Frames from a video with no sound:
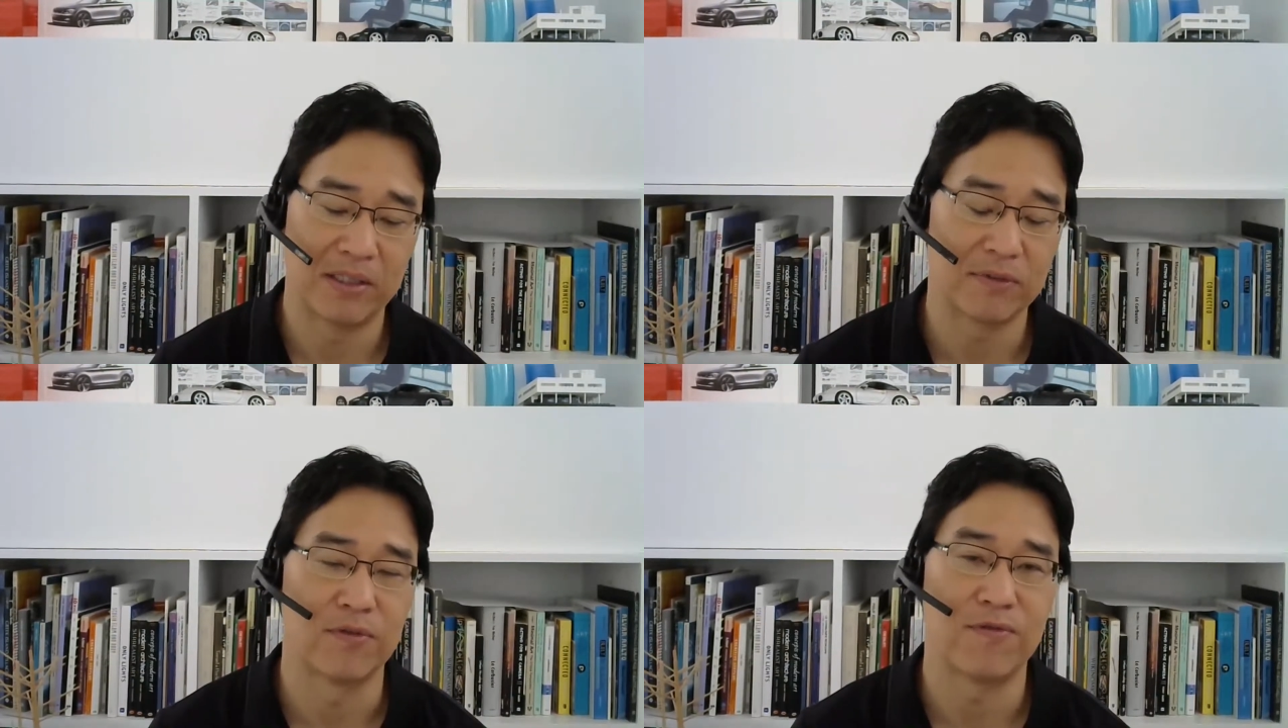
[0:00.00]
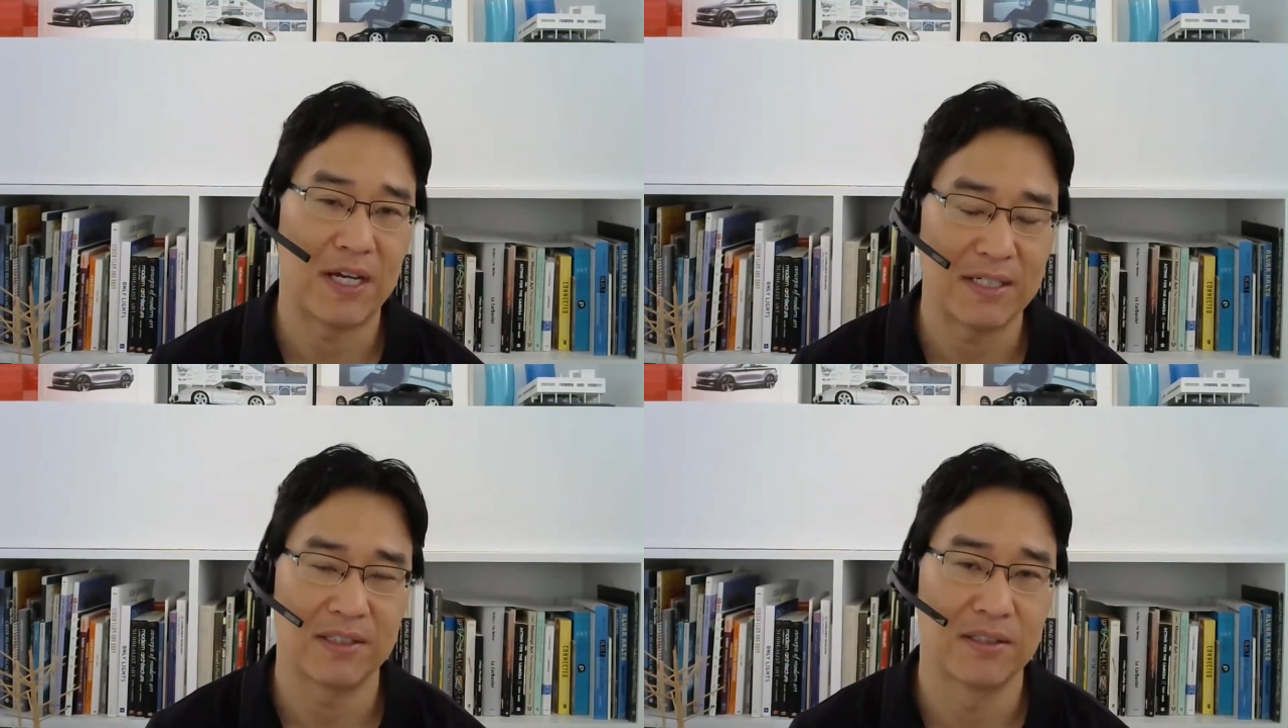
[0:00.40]
the different
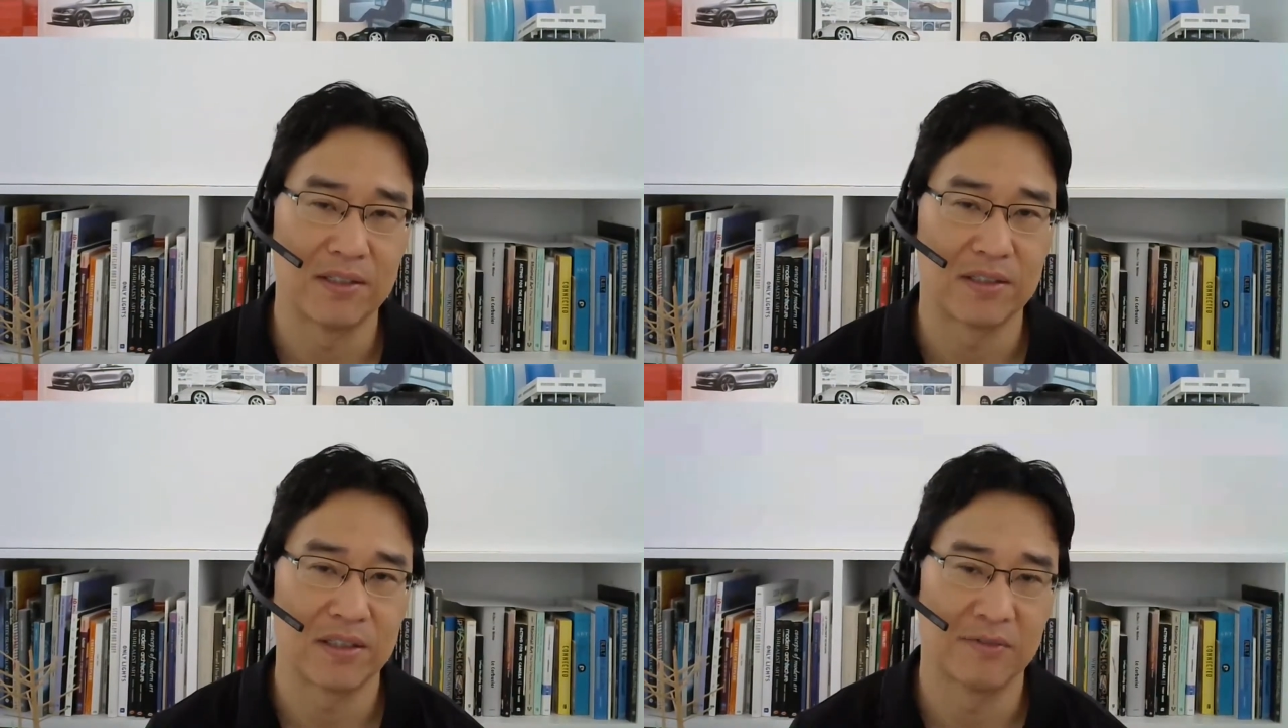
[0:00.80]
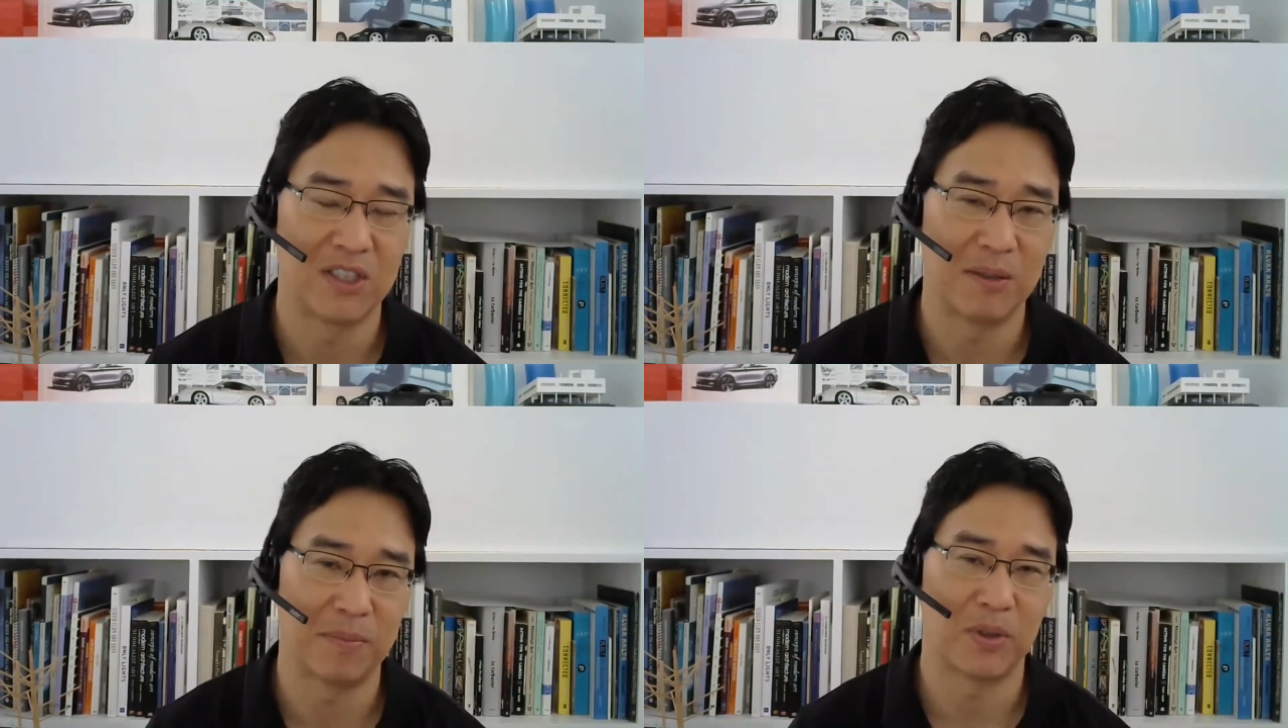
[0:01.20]
phases of
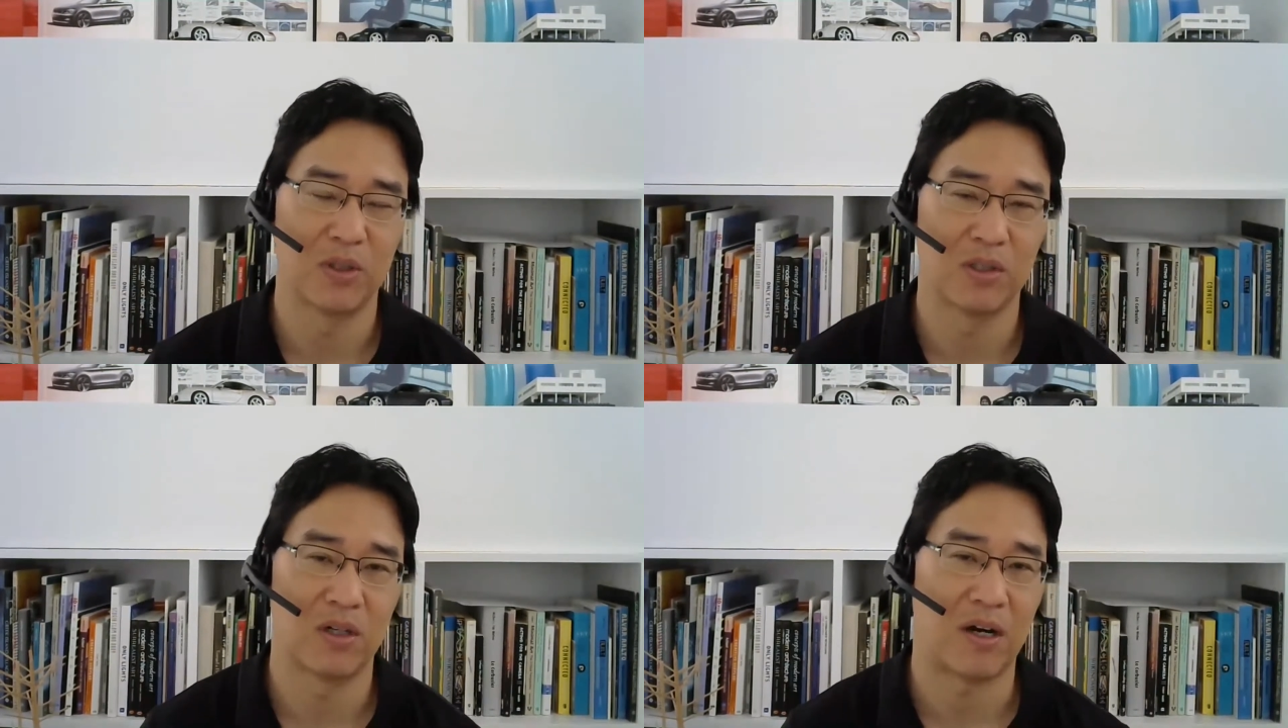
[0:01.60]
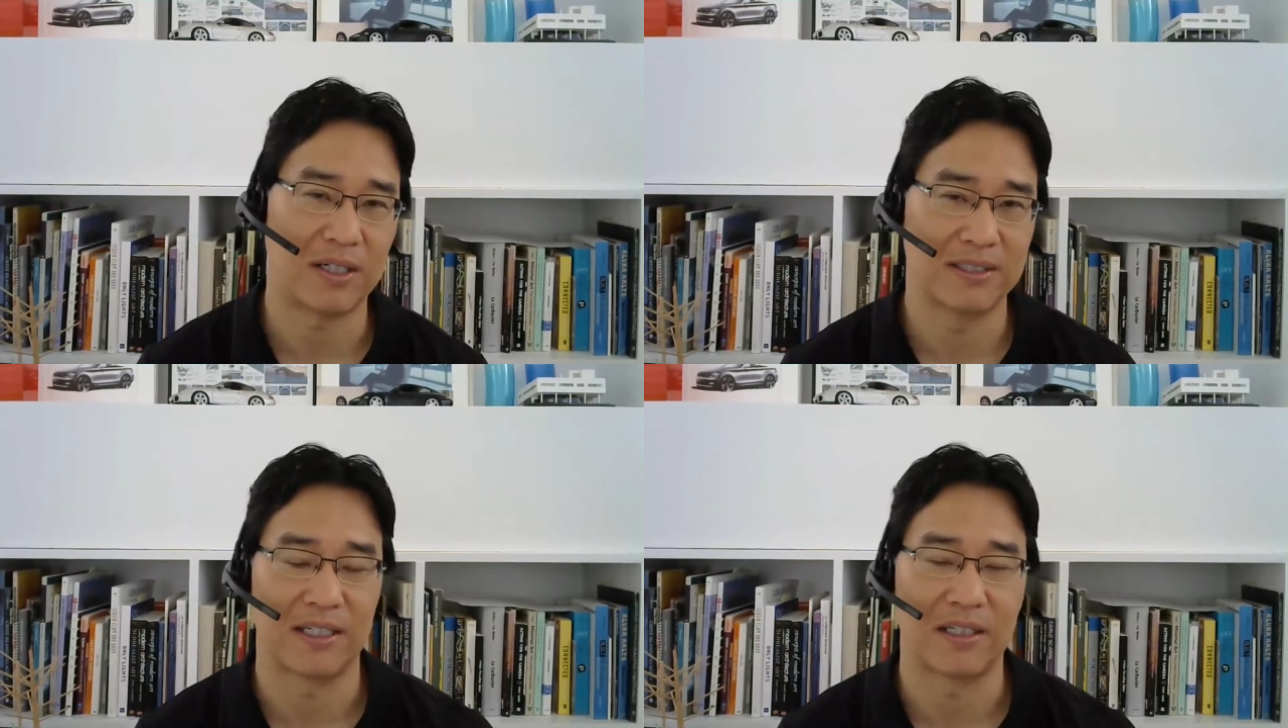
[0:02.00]
a typical
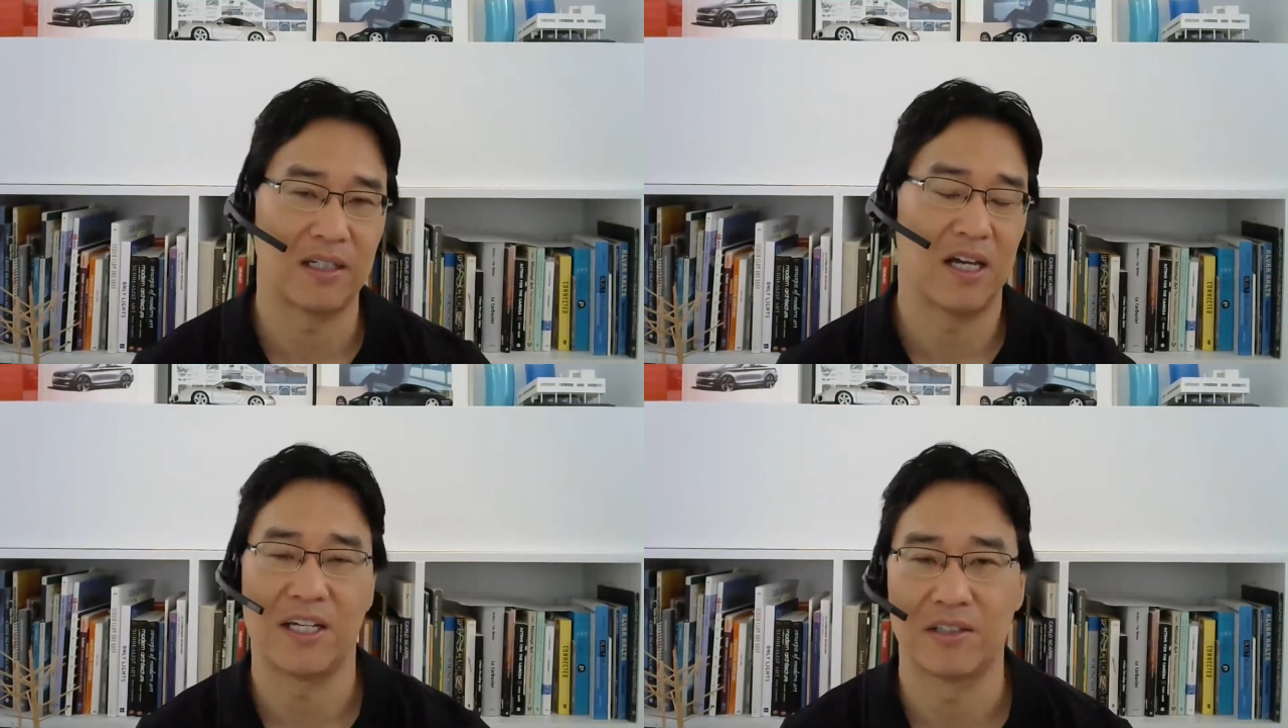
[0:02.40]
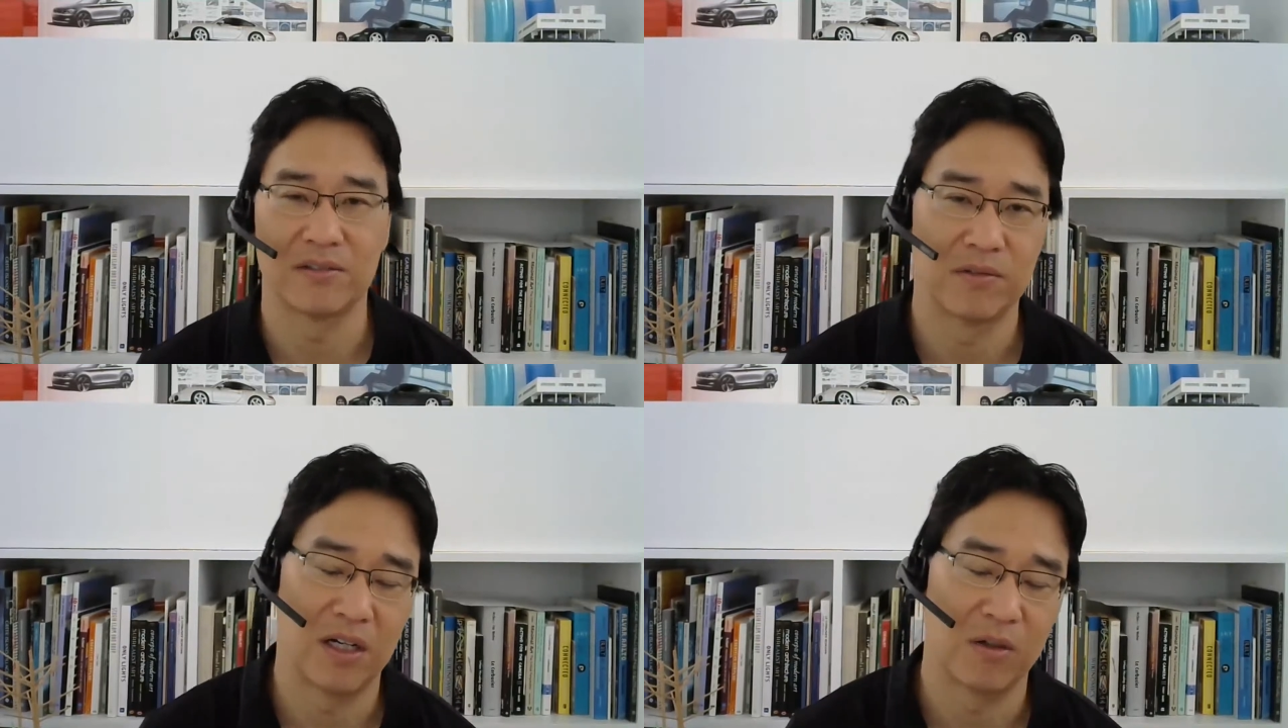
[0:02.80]

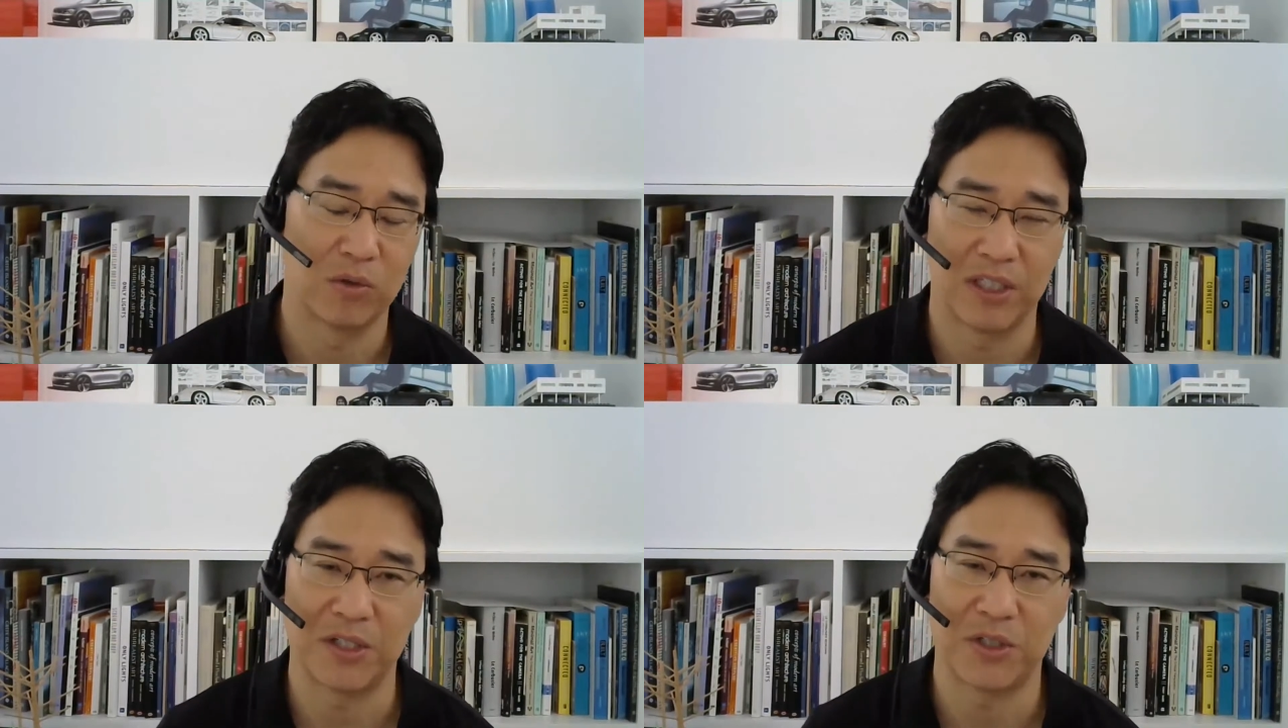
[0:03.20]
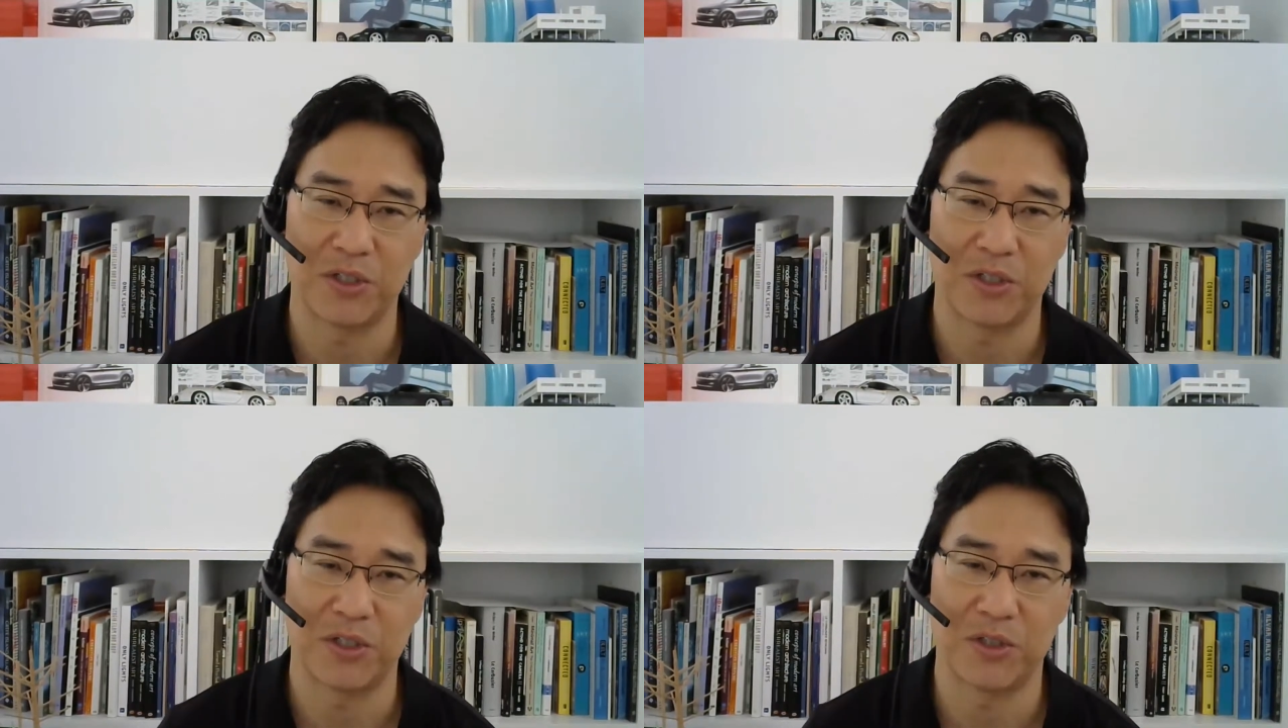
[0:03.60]
architect-client
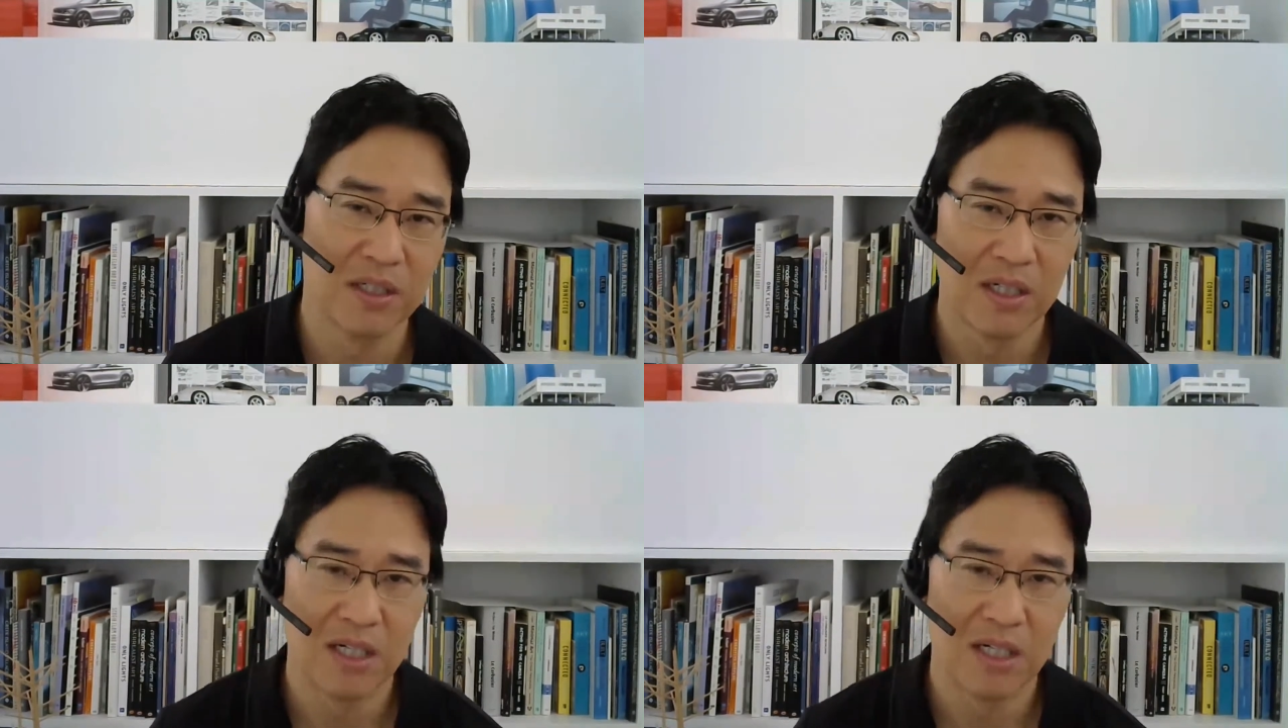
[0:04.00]
relationship.